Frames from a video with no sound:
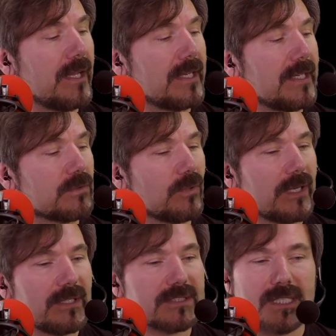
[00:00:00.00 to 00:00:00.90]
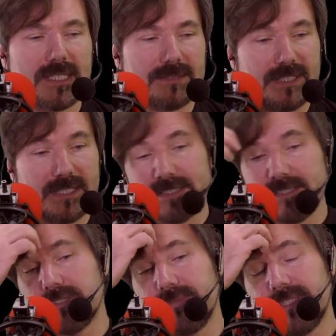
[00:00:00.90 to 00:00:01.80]
as well as kind of an
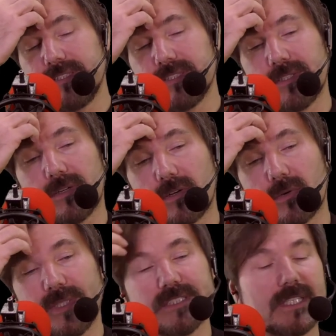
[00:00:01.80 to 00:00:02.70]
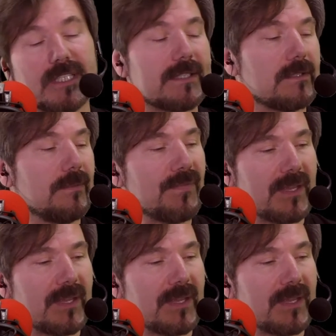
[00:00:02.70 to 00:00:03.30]
undo feature or recycle,